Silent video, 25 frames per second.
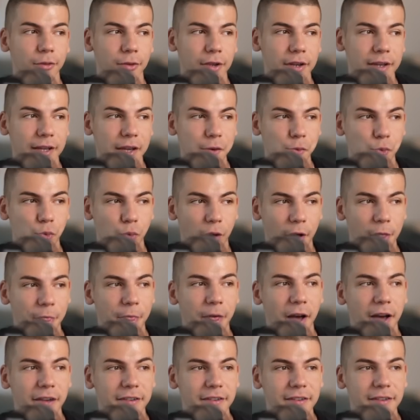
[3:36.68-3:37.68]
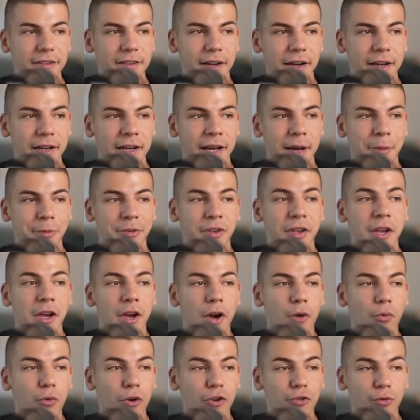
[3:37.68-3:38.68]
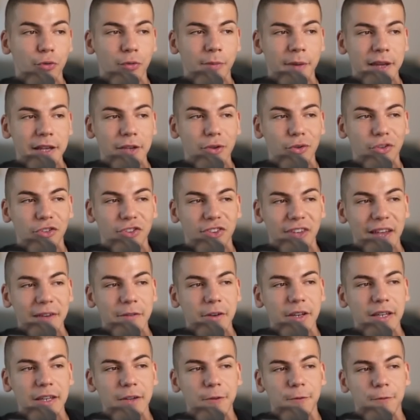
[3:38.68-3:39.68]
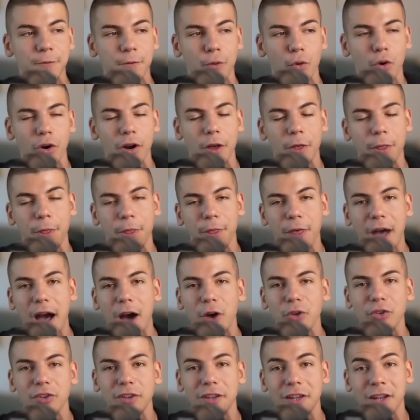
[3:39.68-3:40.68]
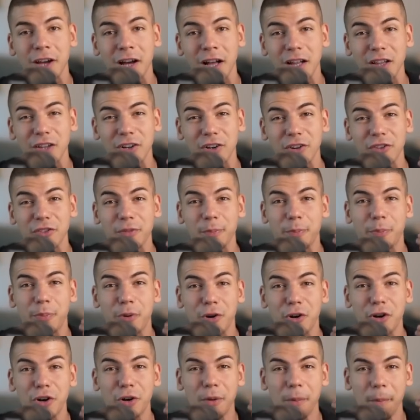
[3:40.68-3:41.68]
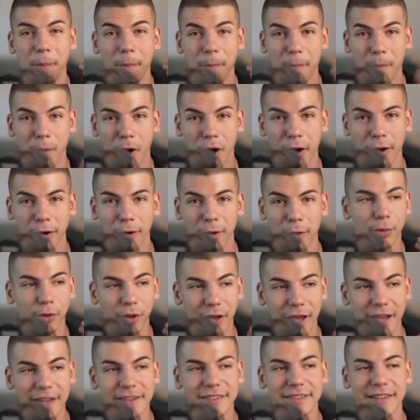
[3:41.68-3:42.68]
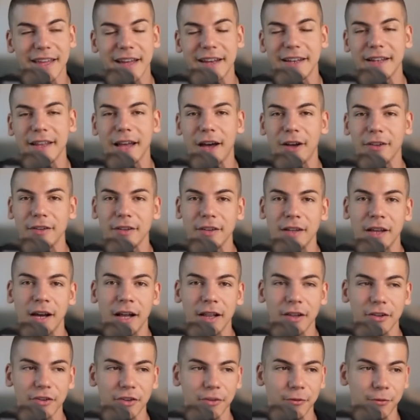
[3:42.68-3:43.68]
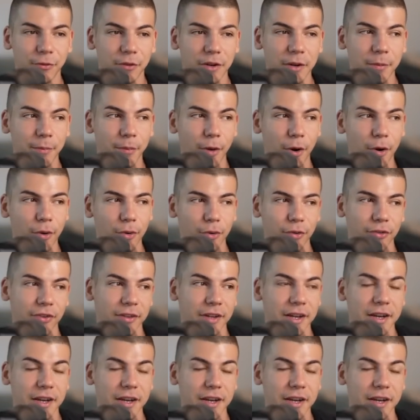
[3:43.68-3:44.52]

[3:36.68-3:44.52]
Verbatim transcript: you can get 1,000 signups, which would make you $74,000 per month, plus $10,000 in free bonus. And